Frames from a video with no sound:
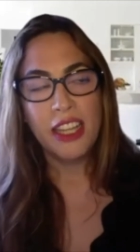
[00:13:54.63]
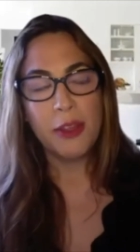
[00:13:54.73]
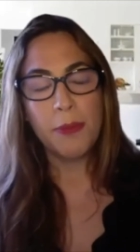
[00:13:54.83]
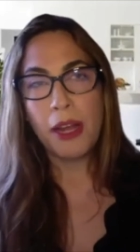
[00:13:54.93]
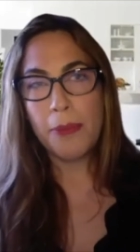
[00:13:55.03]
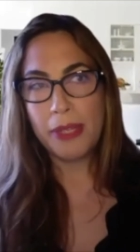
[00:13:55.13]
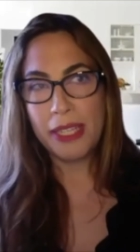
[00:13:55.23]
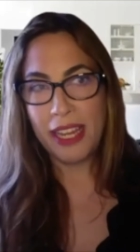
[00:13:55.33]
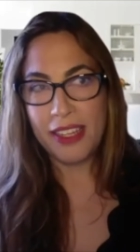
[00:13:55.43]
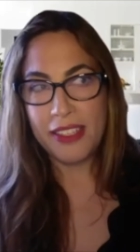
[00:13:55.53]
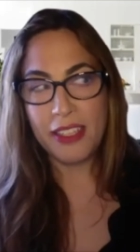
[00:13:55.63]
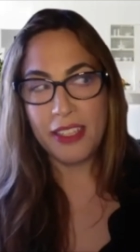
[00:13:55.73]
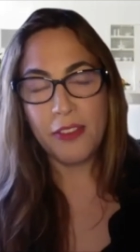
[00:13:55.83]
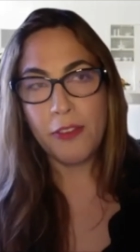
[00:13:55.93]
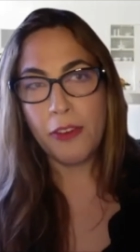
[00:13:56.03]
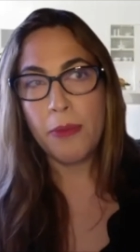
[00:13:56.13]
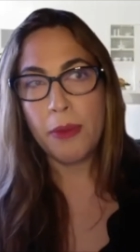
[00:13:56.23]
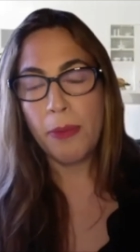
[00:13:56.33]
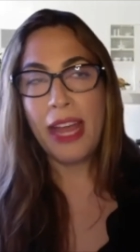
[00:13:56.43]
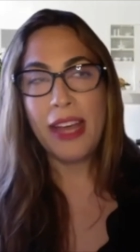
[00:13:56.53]
the propaganda from
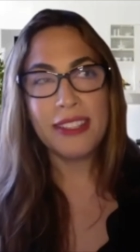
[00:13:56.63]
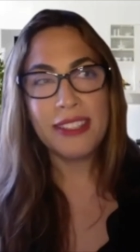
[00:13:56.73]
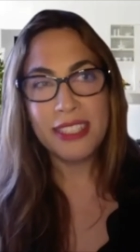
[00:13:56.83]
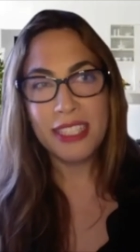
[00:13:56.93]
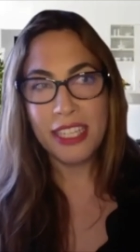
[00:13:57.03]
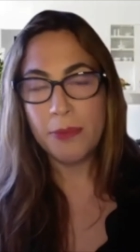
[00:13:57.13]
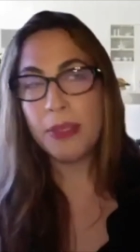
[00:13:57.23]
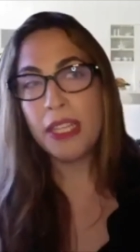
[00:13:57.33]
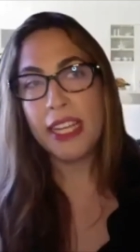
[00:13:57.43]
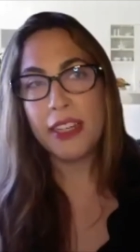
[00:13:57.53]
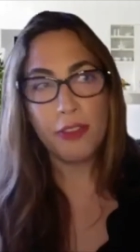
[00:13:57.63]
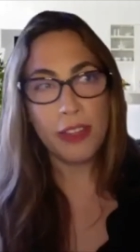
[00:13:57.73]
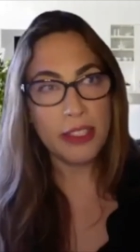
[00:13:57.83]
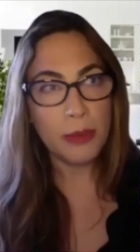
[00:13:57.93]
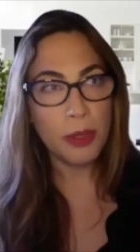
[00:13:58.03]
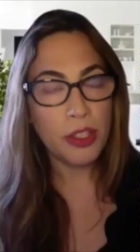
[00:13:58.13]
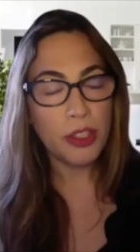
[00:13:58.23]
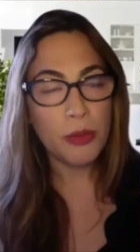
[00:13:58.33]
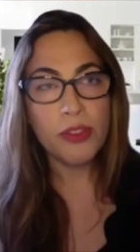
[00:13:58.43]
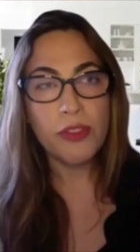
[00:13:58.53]
the Palestinian plight of
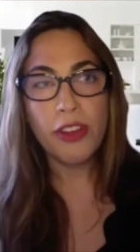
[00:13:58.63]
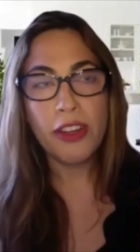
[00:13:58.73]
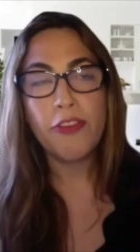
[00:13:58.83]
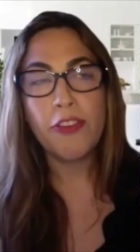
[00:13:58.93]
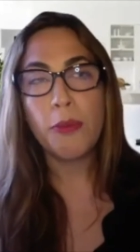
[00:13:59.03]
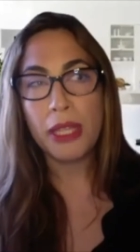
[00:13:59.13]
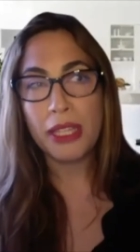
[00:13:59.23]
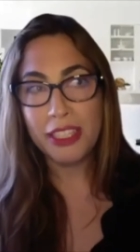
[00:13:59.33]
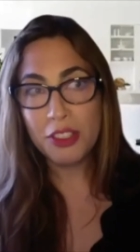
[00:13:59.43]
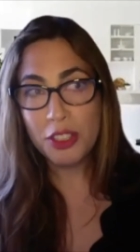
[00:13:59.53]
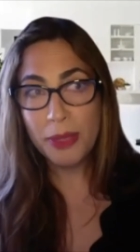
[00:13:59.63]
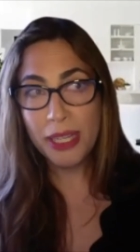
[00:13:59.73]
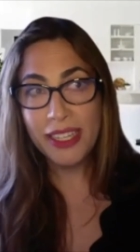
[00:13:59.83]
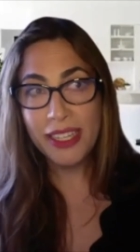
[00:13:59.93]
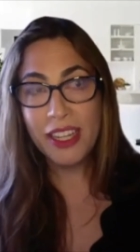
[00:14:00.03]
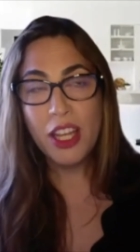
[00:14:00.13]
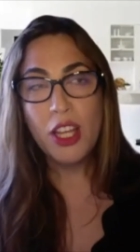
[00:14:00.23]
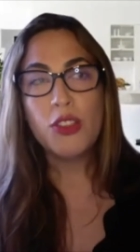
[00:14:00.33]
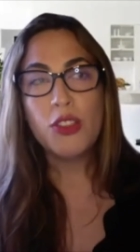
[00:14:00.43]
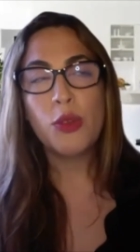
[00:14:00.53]
victimhood was very familiar to me.
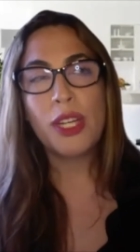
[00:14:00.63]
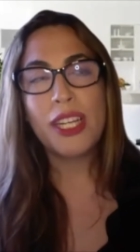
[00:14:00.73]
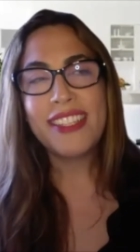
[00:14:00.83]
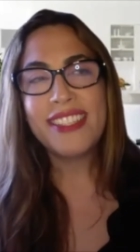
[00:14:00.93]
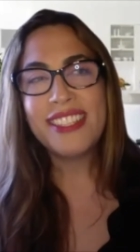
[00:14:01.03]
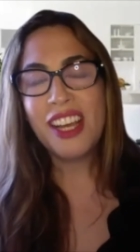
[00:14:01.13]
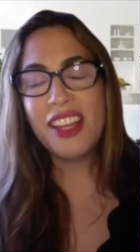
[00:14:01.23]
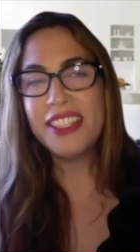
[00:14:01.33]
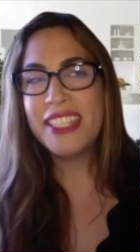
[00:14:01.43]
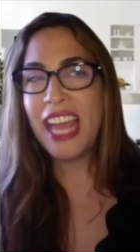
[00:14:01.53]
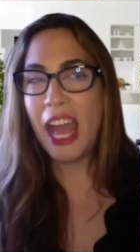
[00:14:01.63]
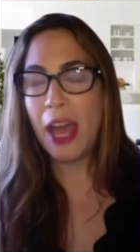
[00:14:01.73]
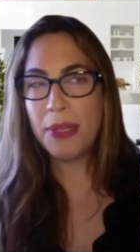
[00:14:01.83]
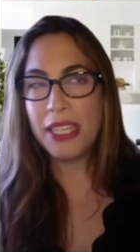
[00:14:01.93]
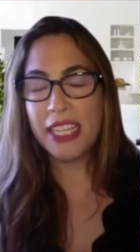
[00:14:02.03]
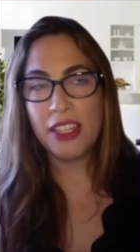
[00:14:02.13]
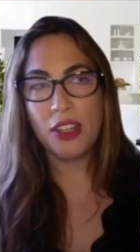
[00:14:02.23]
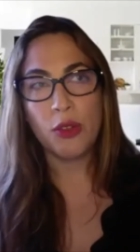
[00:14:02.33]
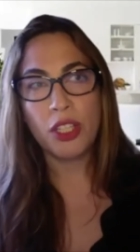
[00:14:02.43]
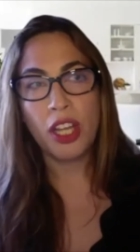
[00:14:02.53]
So when I saw this happening in our
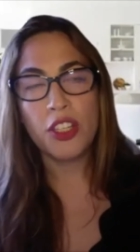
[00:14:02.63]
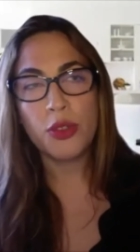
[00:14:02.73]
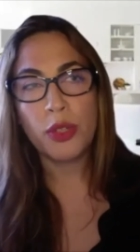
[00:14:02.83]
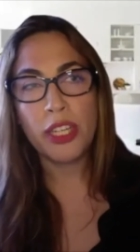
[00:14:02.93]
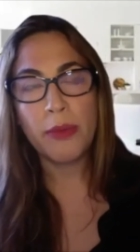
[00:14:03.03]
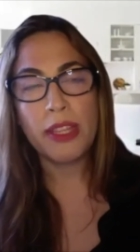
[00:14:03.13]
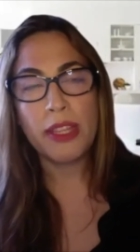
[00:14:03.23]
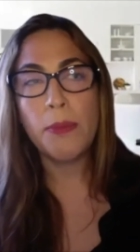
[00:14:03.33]
own country with the